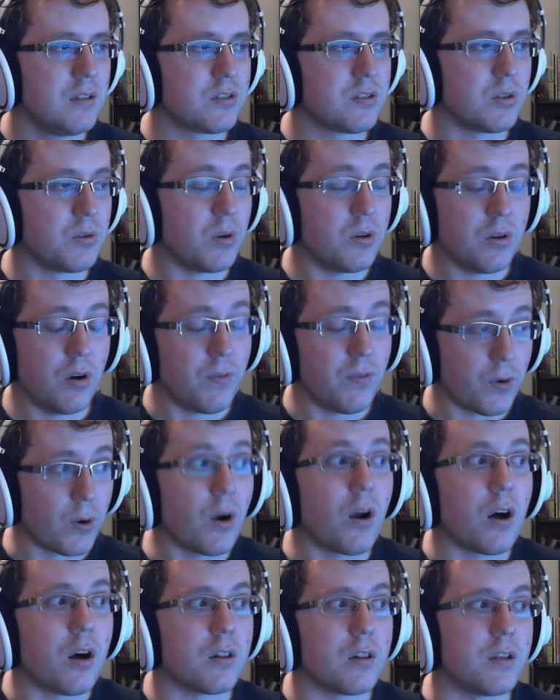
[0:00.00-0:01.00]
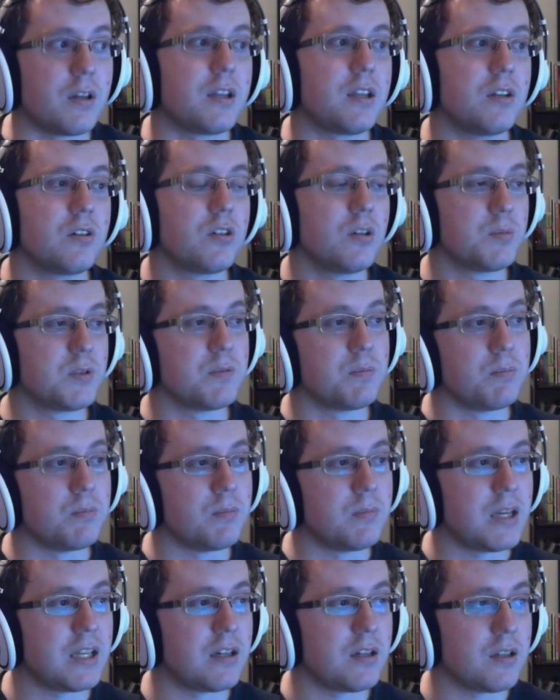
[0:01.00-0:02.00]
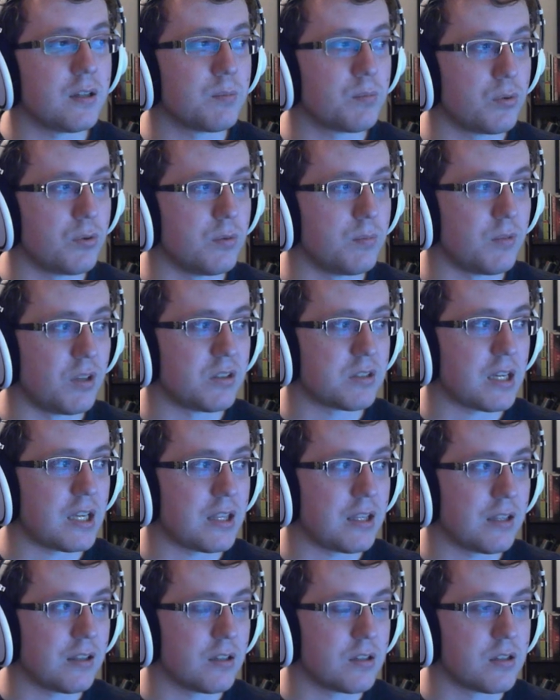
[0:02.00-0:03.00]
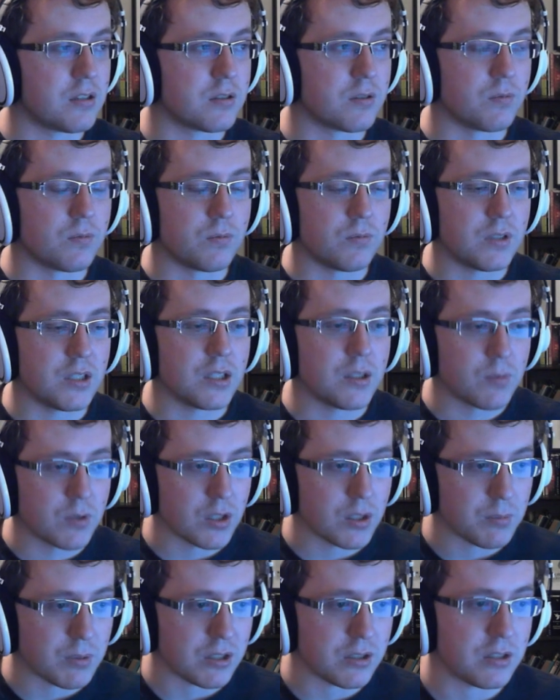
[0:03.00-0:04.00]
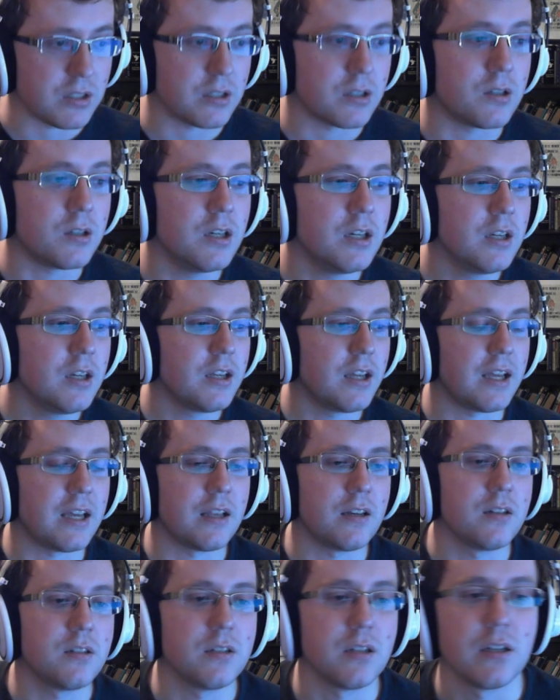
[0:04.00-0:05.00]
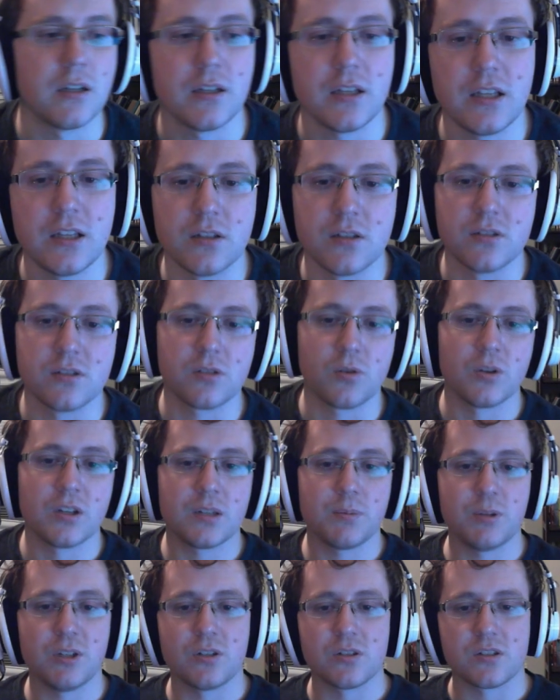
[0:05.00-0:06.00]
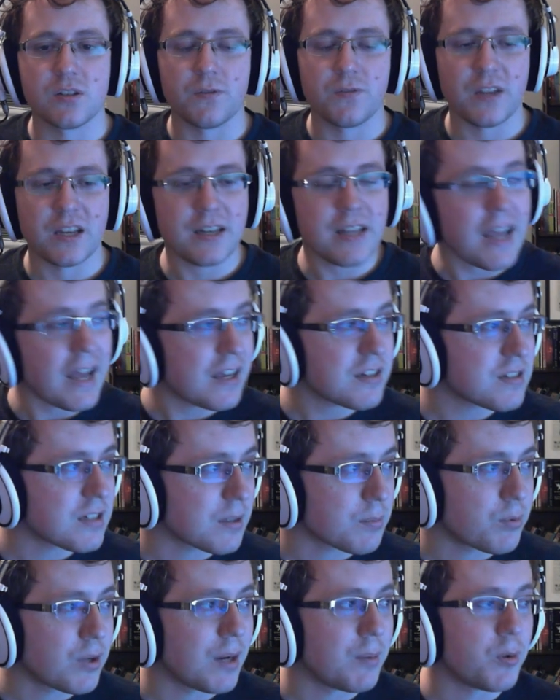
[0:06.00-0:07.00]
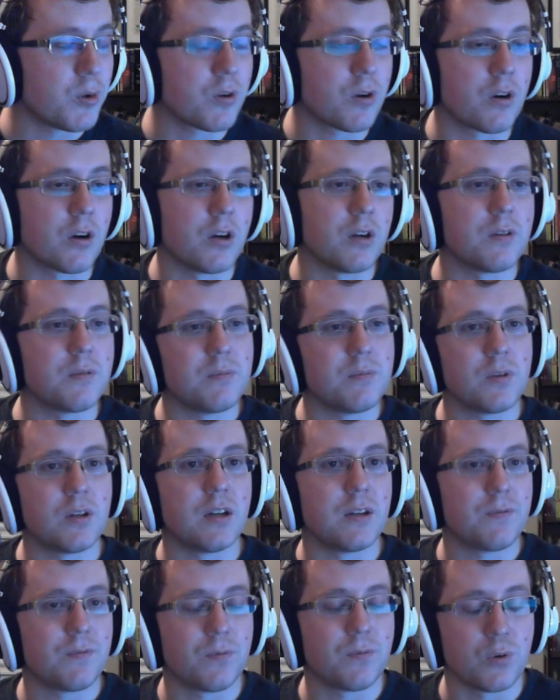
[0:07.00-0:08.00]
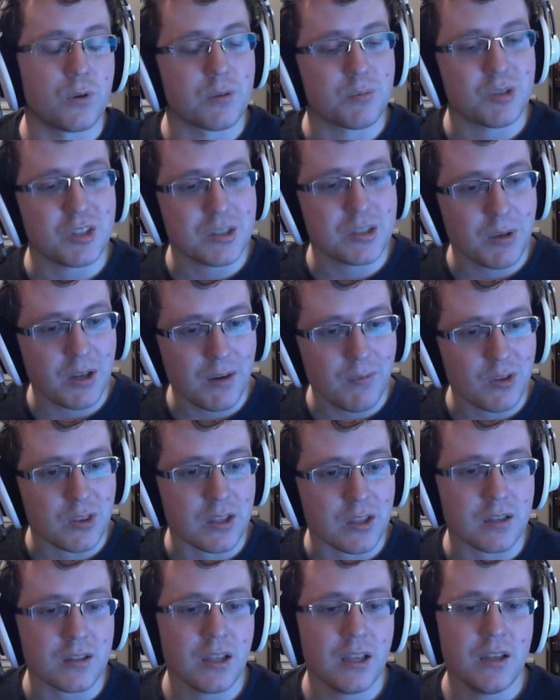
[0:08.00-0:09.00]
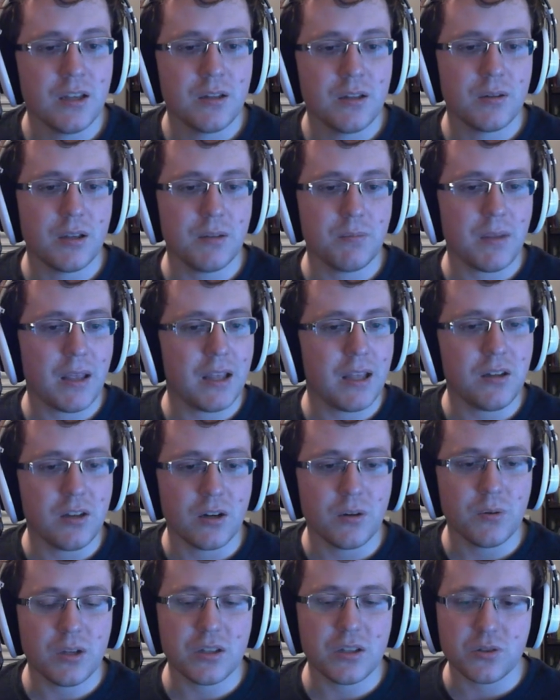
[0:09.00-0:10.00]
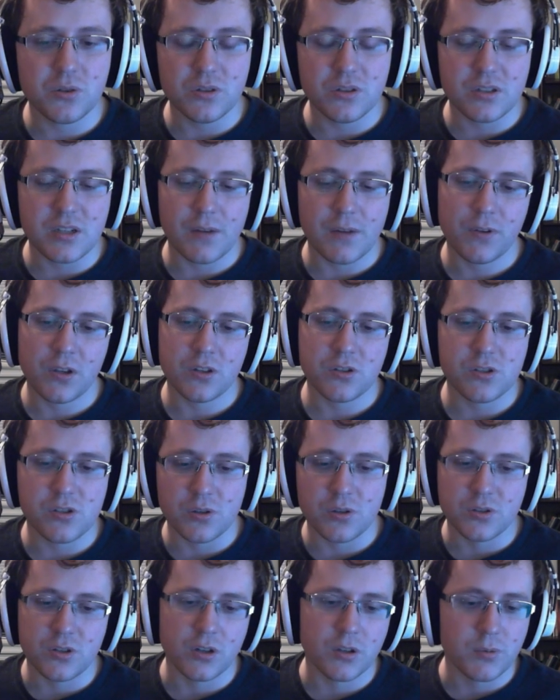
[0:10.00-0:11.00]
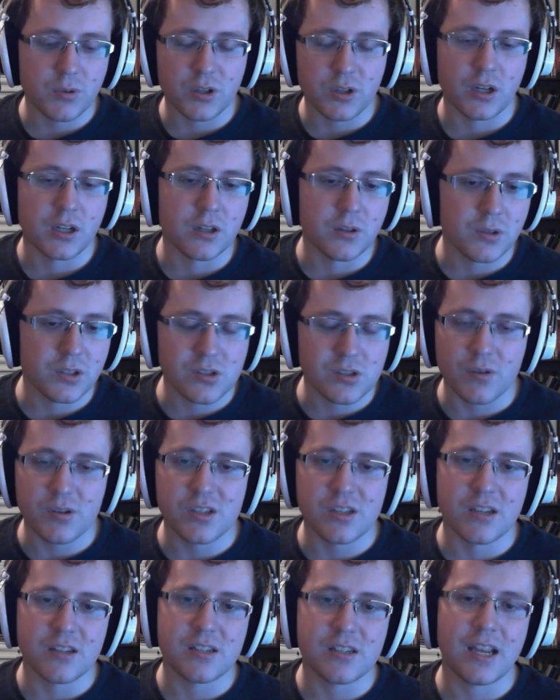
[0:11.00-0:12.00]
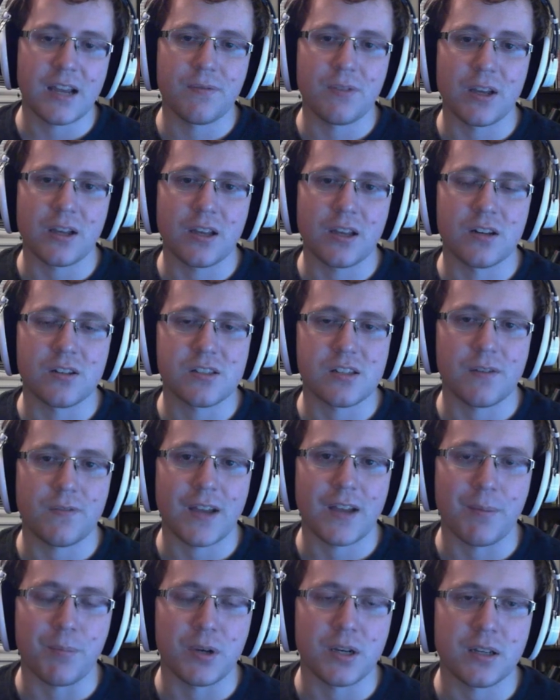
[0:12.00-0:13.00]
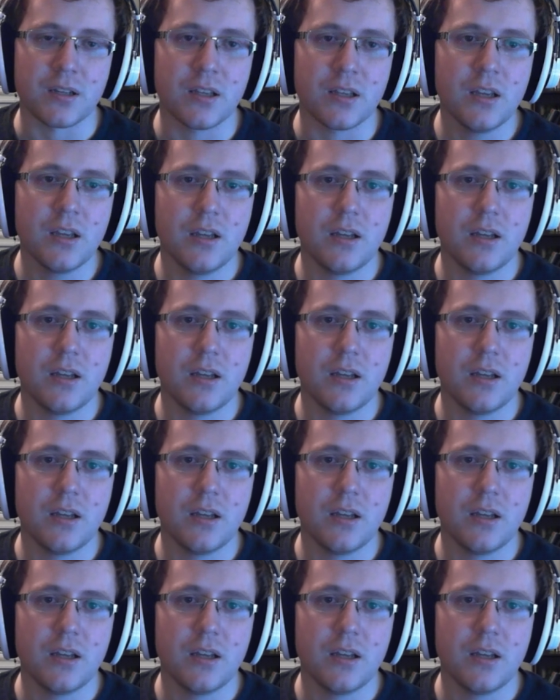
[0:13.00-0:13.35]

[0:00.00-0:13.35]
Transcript: So overall, like, in terms of meta improvements, I think this is a really big deal, and is going to be just a fantastic Primal card for just about everything. And, you know, it's good stuff against Stonescar and Rakano. It's always nice to have that kind of stuff happening,